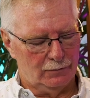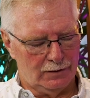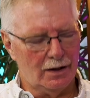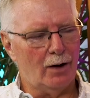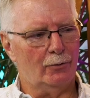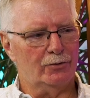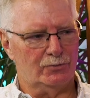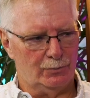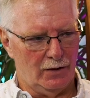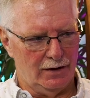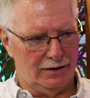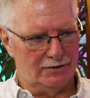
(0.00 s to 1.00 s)
did not want to
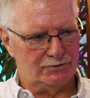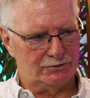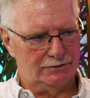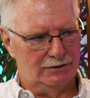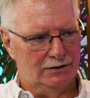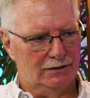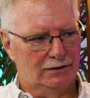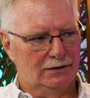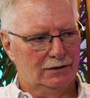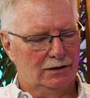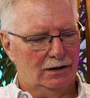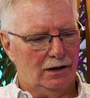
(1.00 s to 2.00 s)
supply an answer.
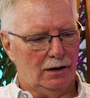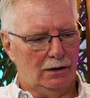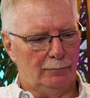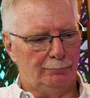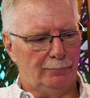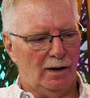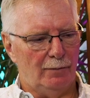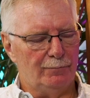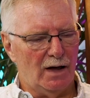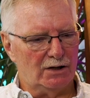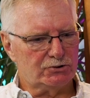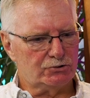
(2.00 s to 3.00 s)

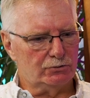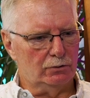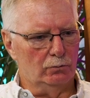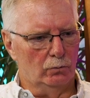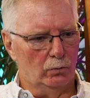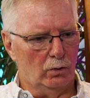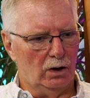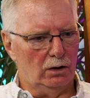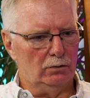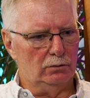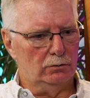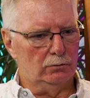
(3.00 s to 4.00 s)
I'm not sure
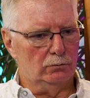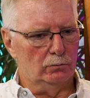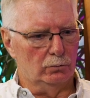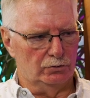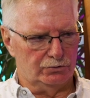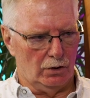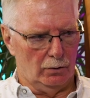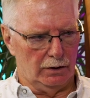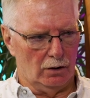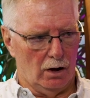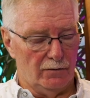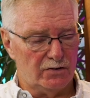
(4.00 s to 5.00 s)
what was
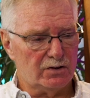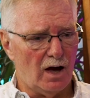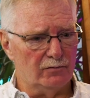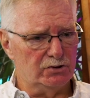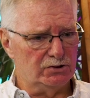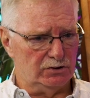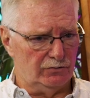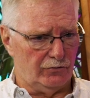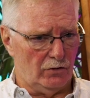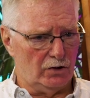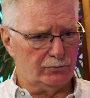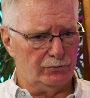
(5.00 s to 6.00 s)
going on. This obviously
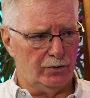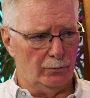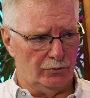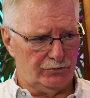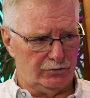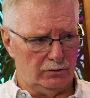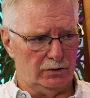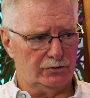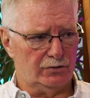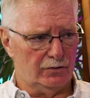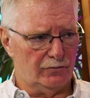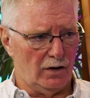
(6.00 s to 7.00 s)
for us was the most
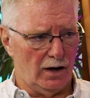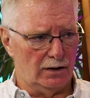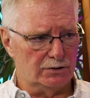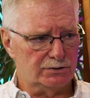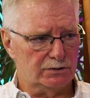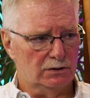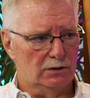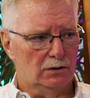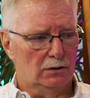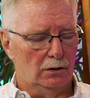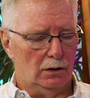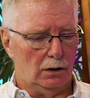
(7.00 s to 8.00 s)
serious of the fires.
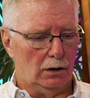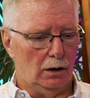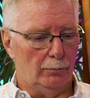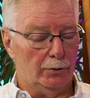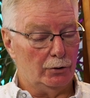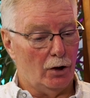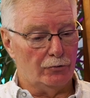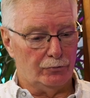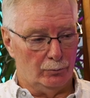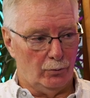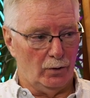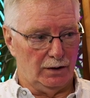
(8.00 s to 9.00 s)
It
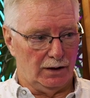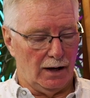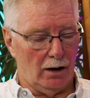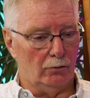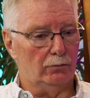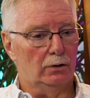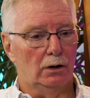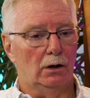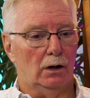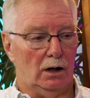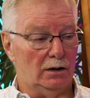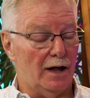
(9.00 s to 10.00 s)
also pointed out
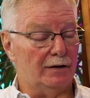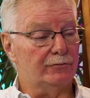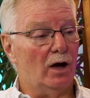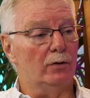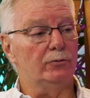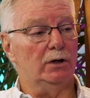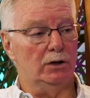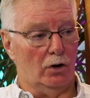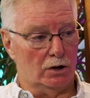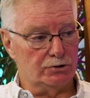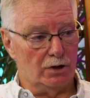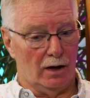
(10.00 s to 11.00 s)
a lot of times in
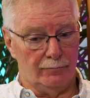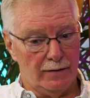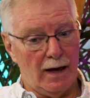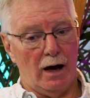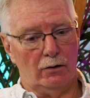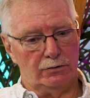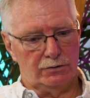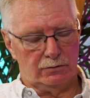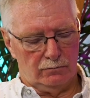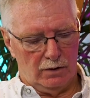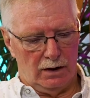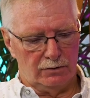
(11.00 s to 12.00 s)
our job now,
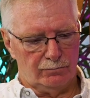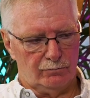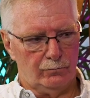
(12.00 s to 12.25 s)
as